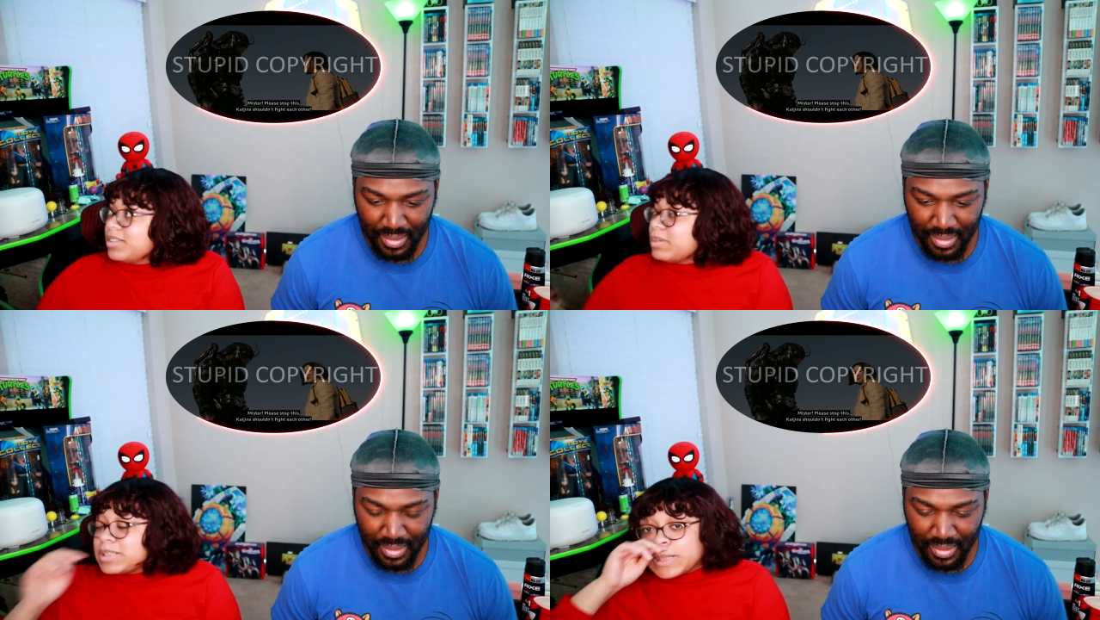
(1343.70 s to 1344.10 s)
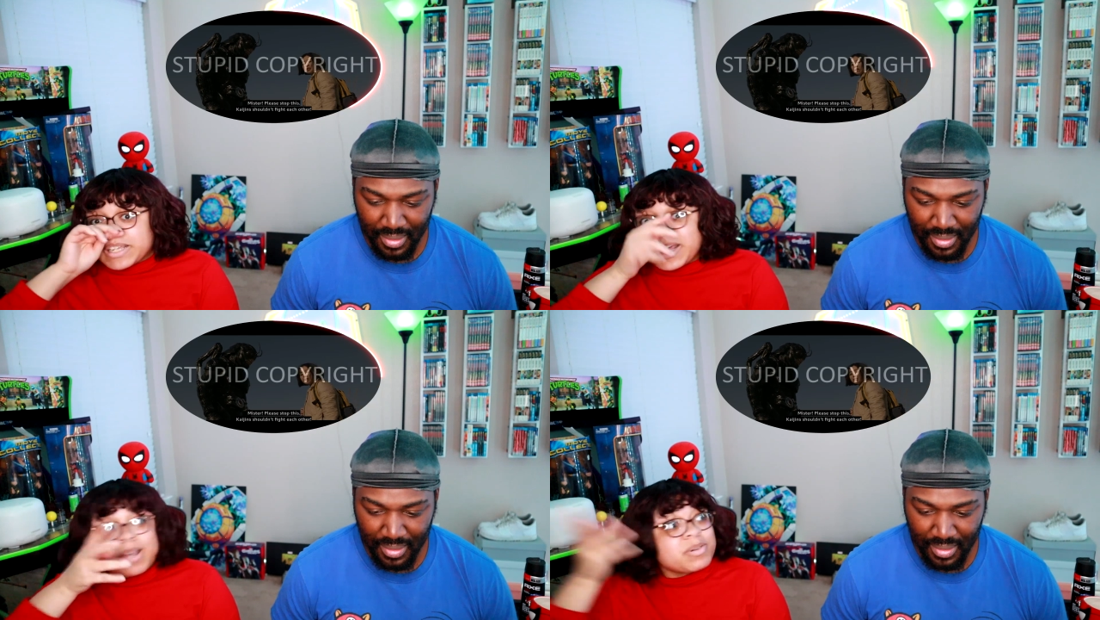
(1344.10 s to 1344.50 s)
Speaker 1: me.
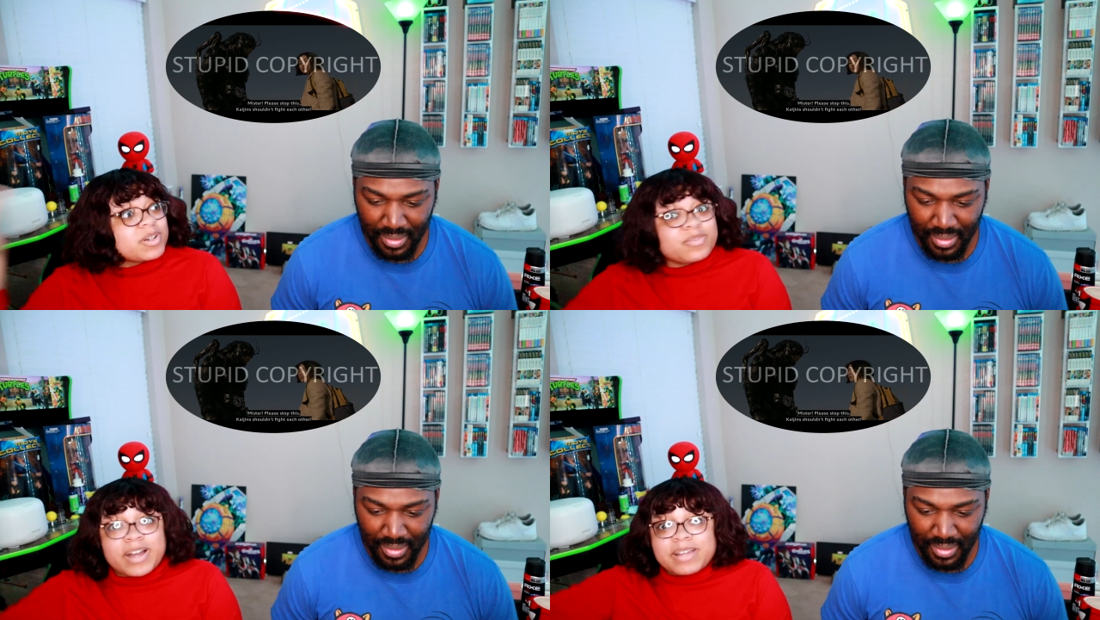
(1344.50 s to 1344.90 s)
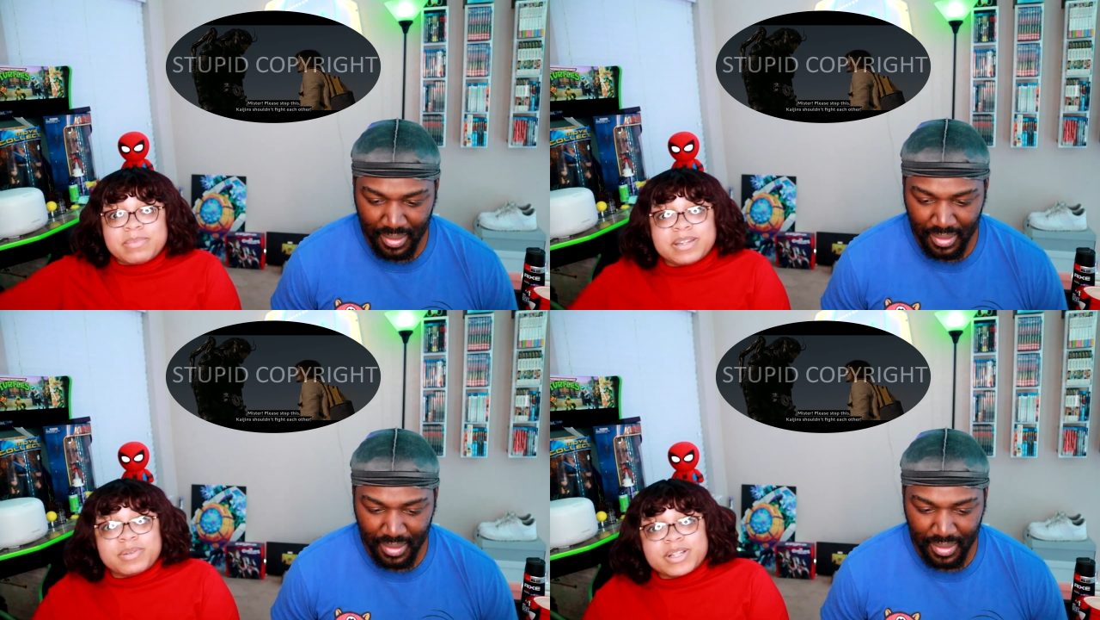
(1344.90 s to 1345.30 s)
He came here to
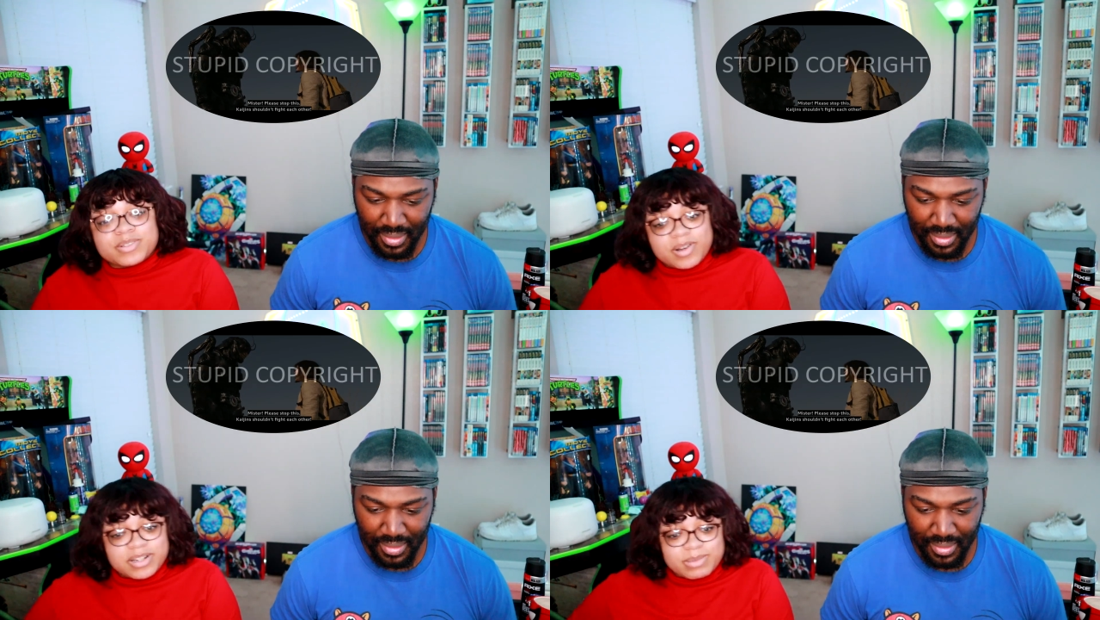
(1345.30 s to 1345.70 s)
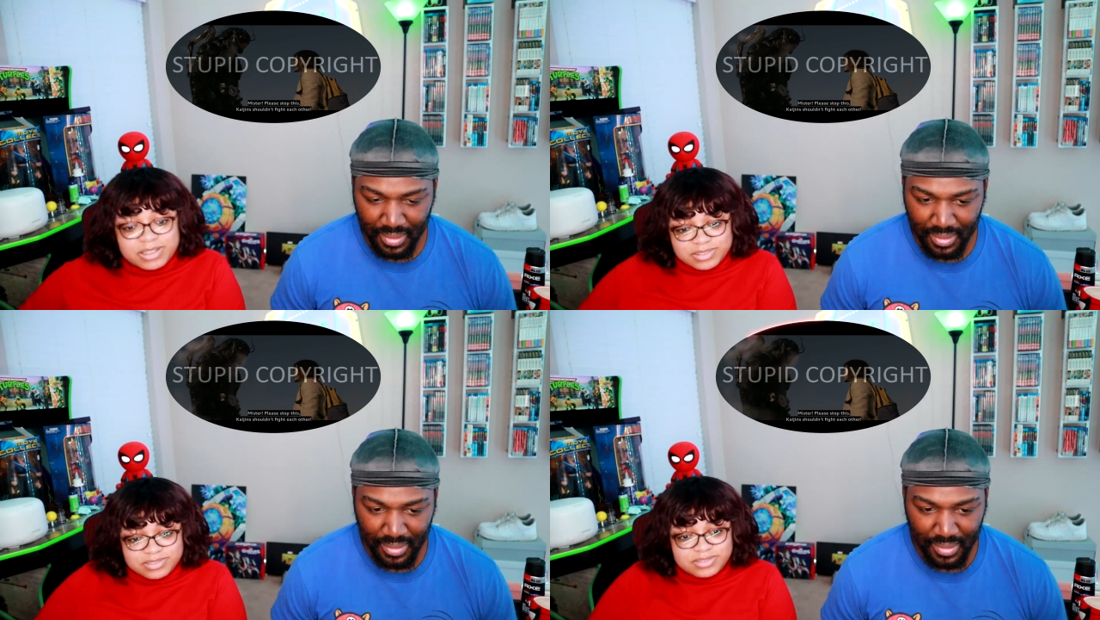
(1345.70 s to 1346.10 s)
fight me. What are you talking
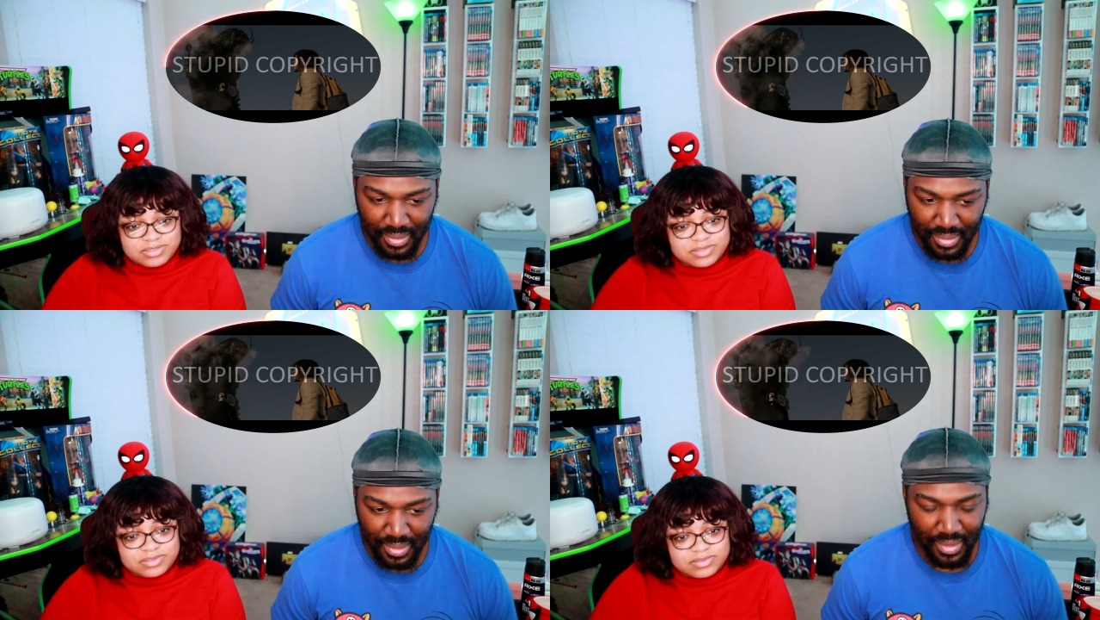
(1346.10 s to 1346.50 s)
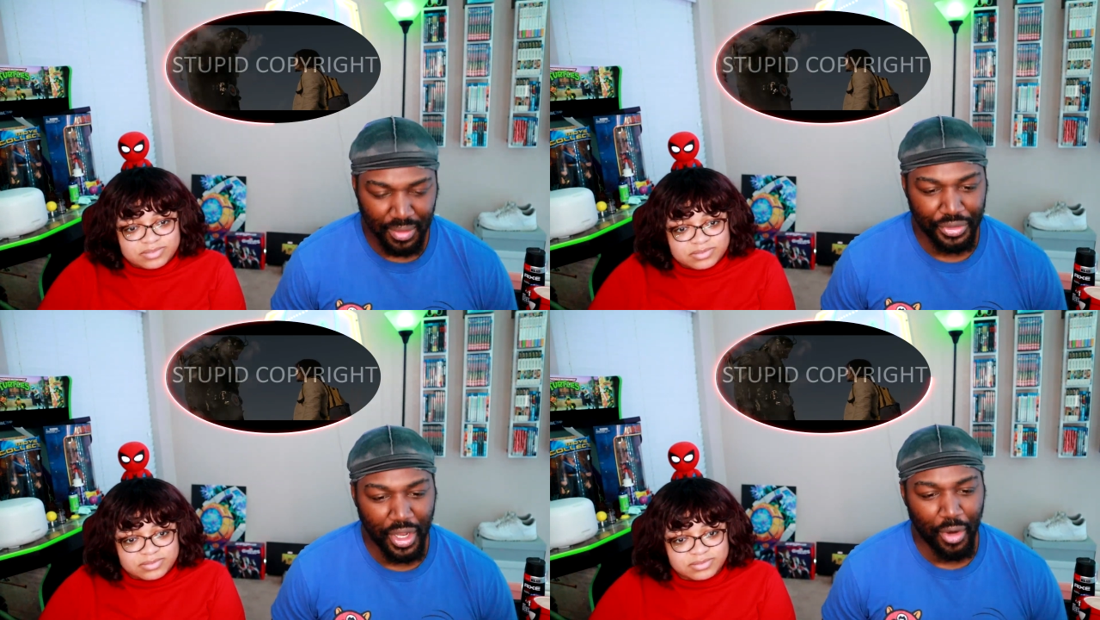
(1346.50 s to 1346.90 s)
about?
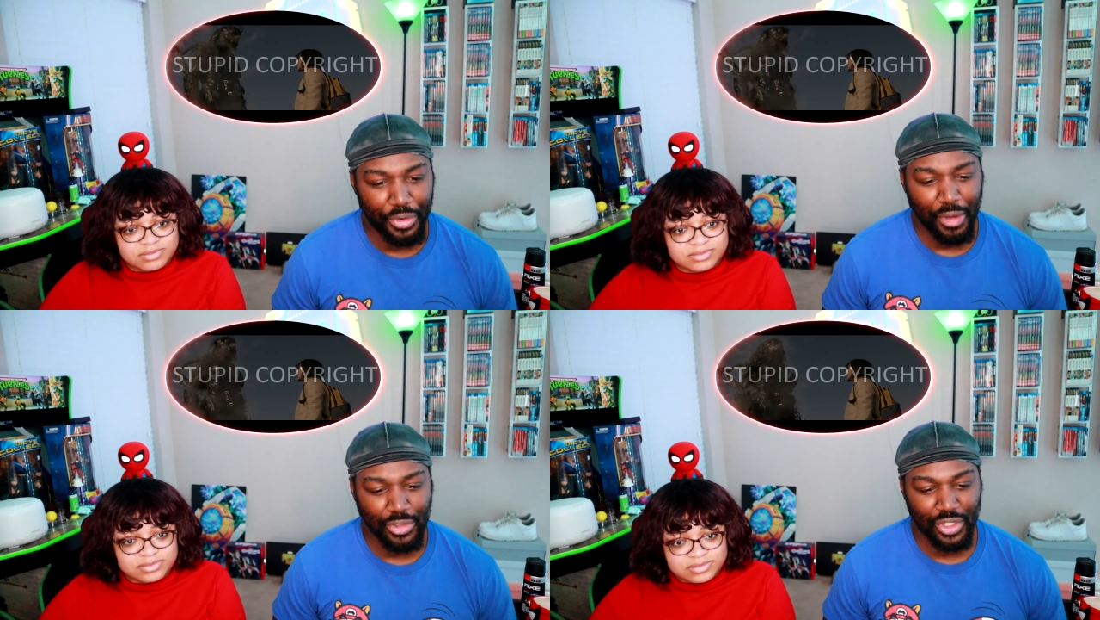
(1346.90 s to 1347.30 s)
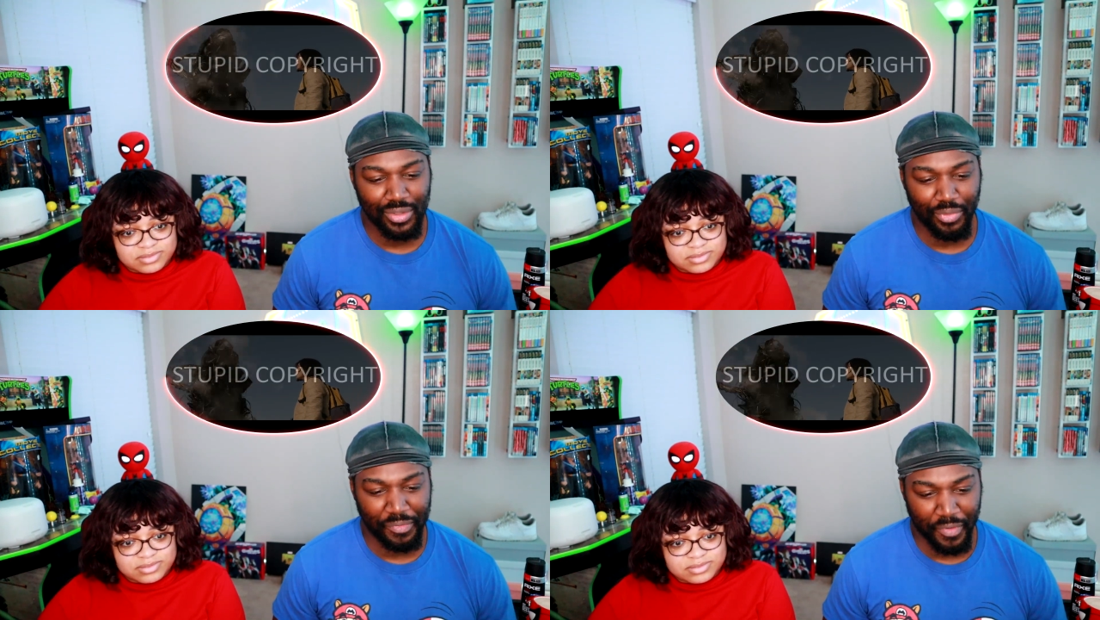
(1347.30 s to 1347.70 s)
Speaker 2: Well, no, don't
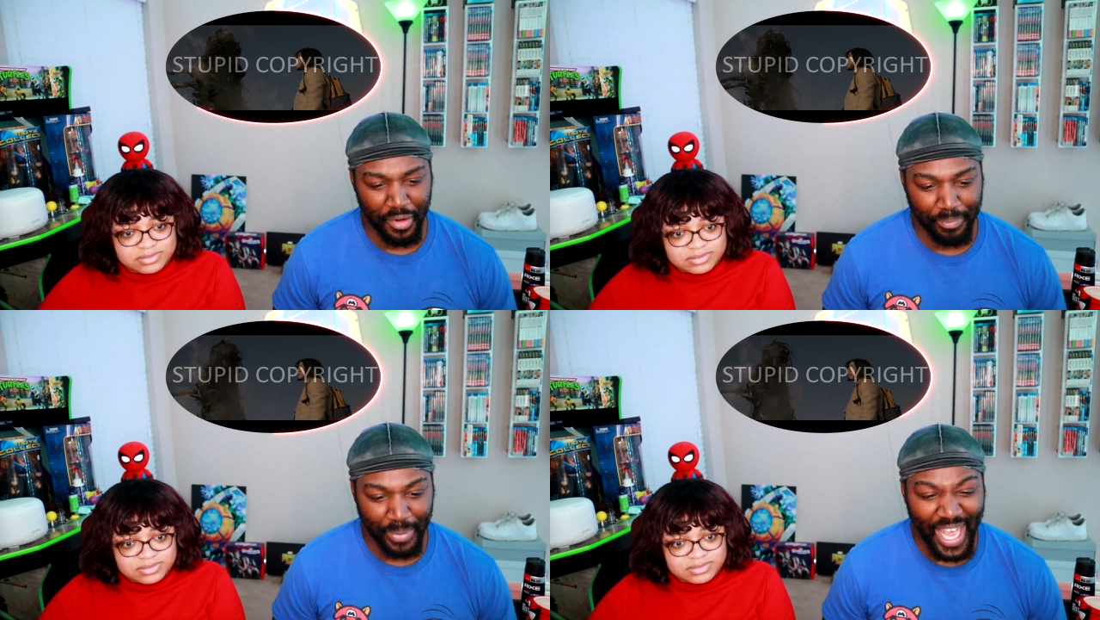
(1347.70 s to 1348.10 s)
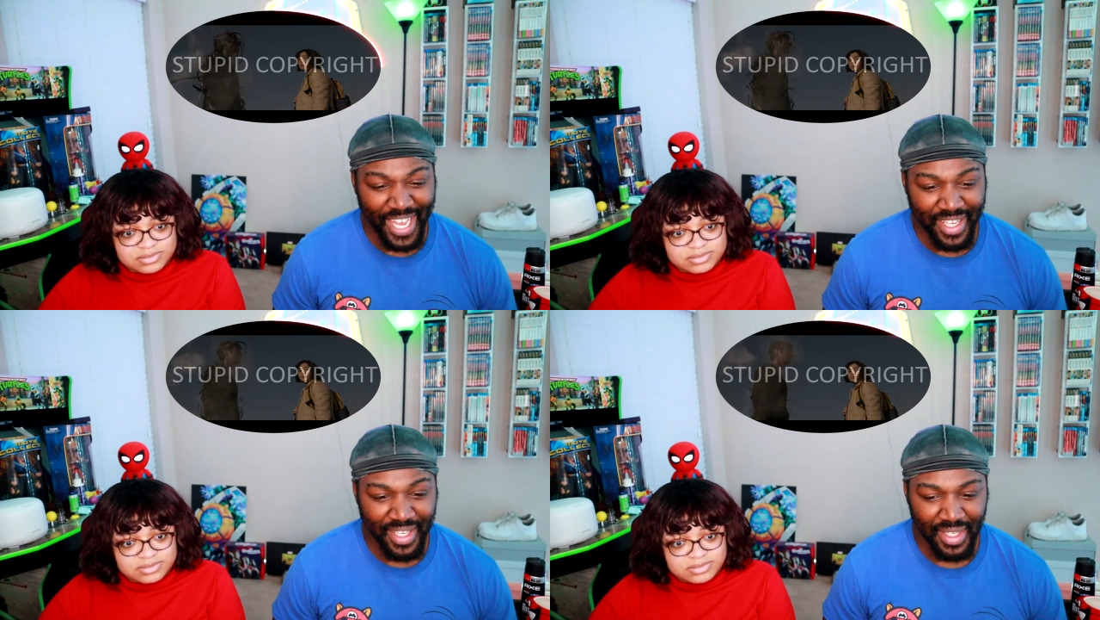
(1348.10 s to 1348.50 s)
revert back.